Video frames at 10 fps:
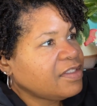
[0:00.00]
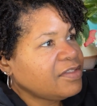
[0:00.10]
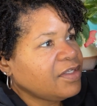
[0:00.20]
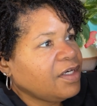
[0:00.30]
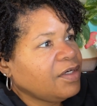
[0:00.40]

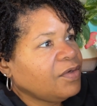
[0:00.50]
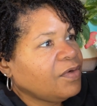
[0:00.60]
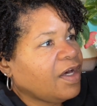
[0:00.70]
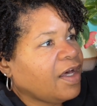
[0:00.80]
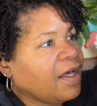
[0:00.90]

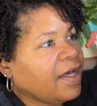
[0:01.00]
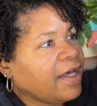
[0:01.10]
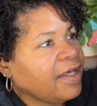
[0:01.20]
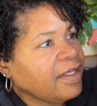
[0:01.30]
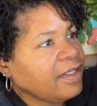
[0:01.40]
So
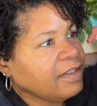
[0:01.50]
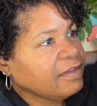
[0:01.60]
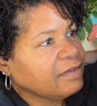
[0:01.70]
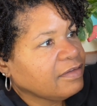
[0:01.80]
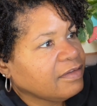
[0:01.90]
I
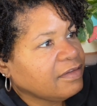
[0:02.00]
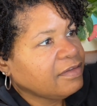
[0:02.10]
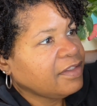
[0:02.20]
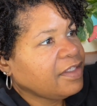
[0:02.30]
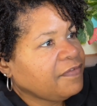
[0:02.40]

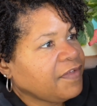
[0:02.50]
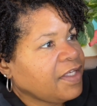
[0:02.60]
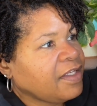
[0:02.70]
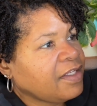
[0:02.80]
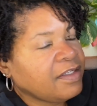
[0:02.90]
live
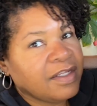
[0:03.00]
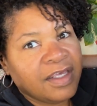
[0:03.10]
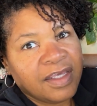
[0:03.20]
in